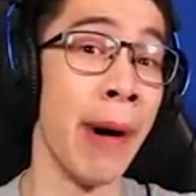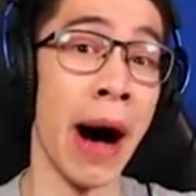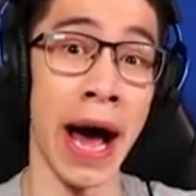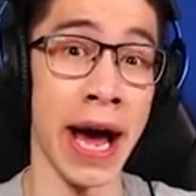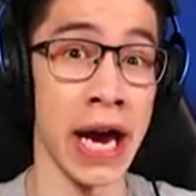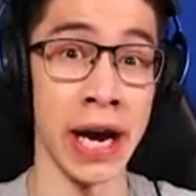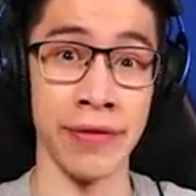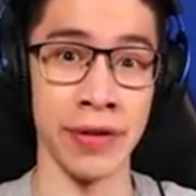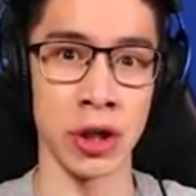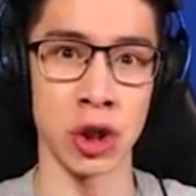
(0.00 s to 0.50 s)

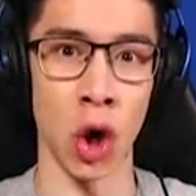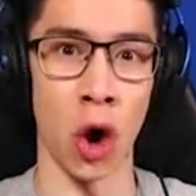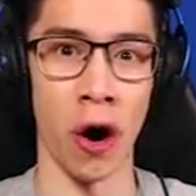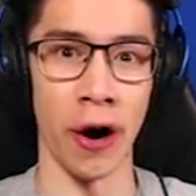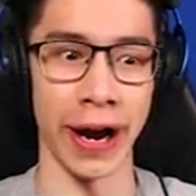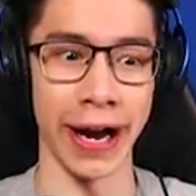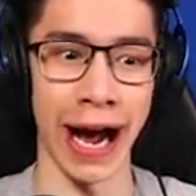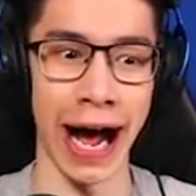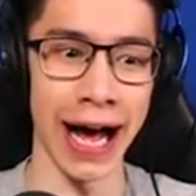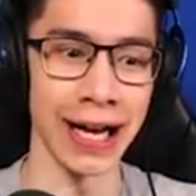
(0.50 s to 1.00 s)
my
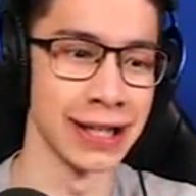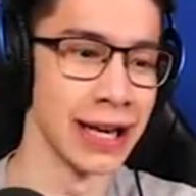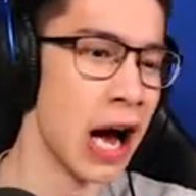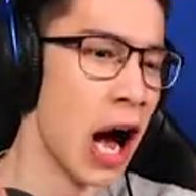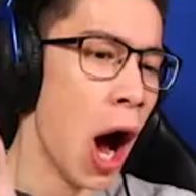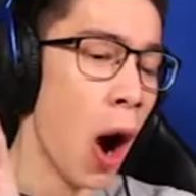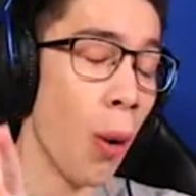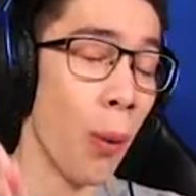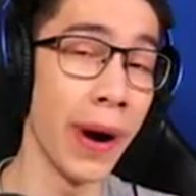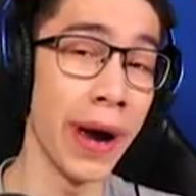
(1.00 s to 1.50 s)
inventory, guys.
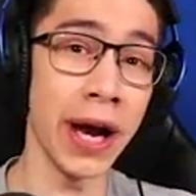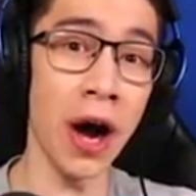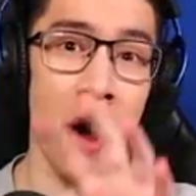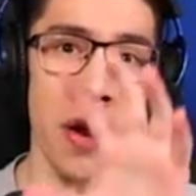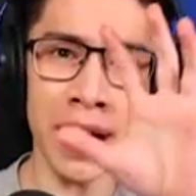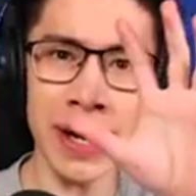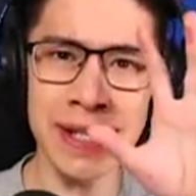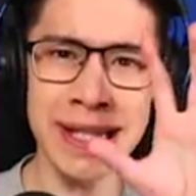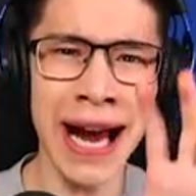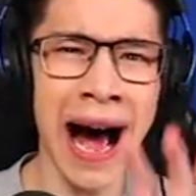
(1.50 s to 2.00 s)
We
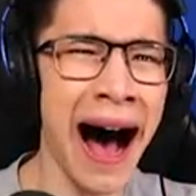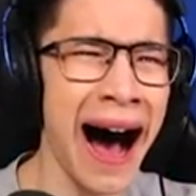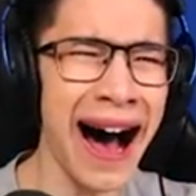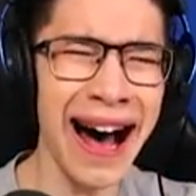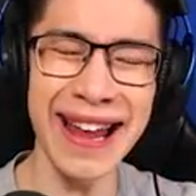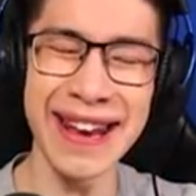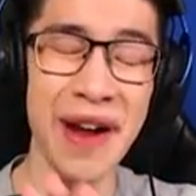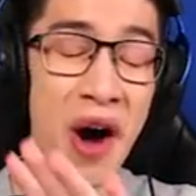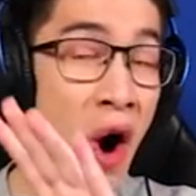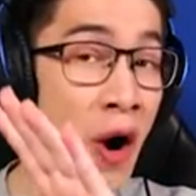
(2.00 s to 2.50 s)
got a
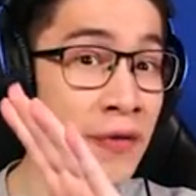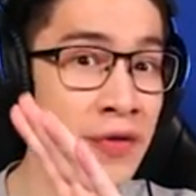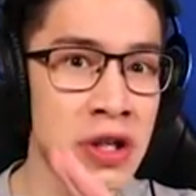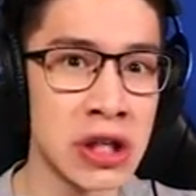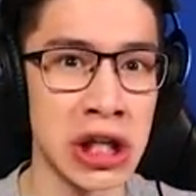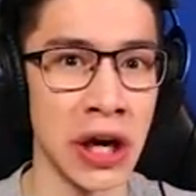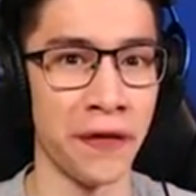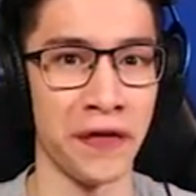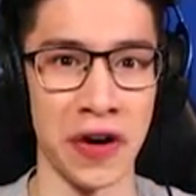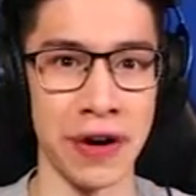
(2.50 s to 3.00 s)
ton of
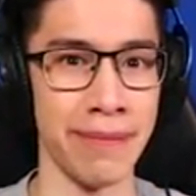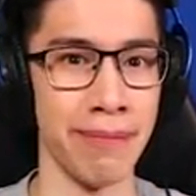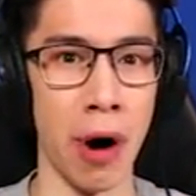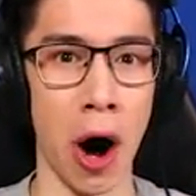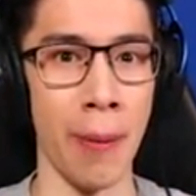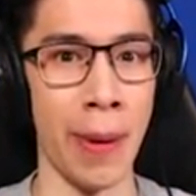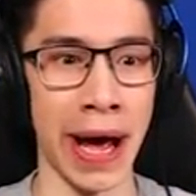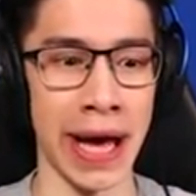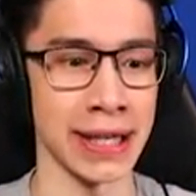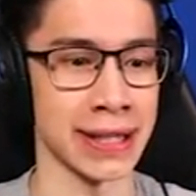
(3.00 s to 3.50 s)
different
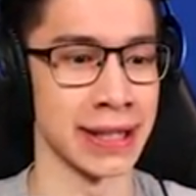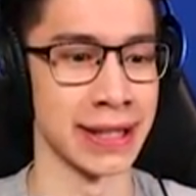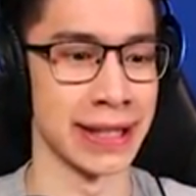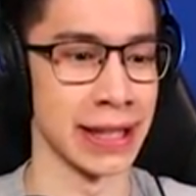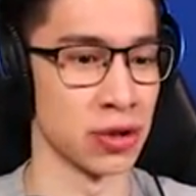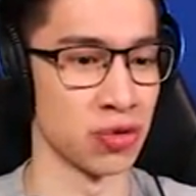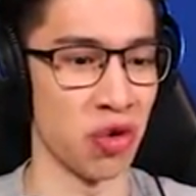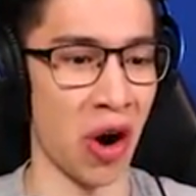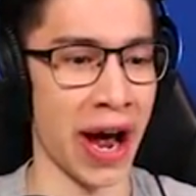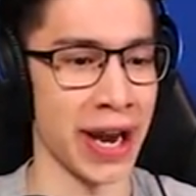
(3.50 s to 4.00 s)
mob
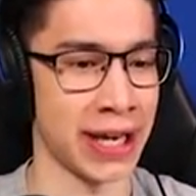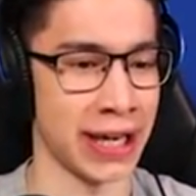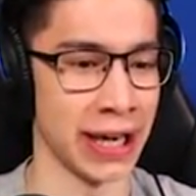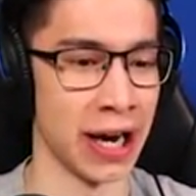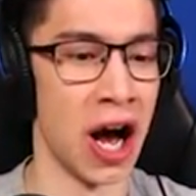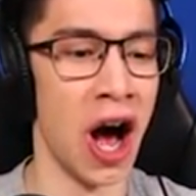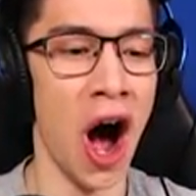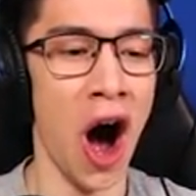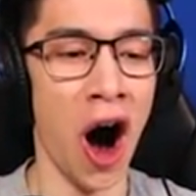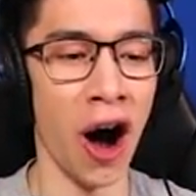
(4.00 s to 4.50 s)
essences right
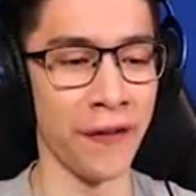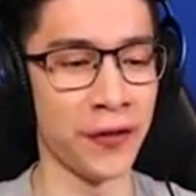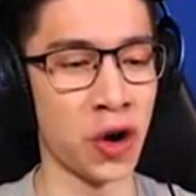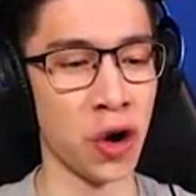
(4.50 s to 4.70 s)
here. Of